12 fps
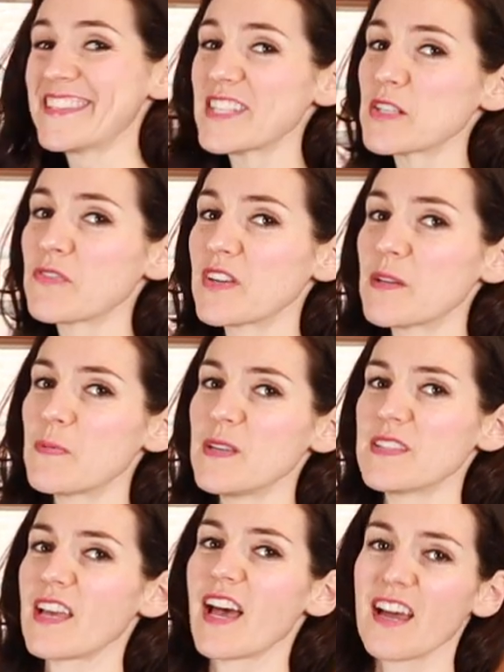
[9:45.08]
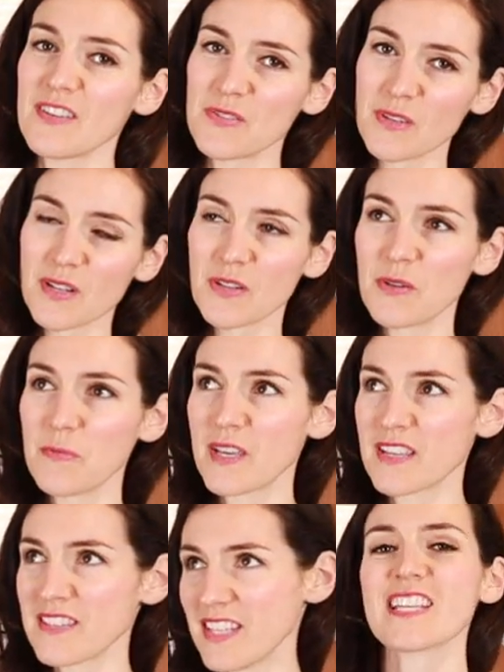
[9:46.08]
this is a funny piece I had to include
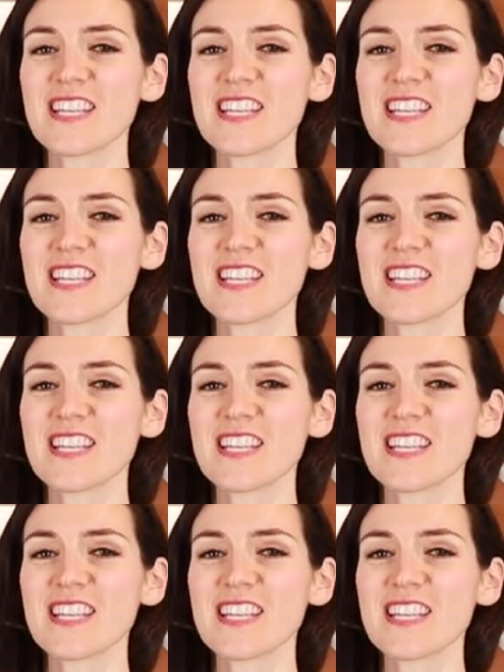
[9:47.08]
because it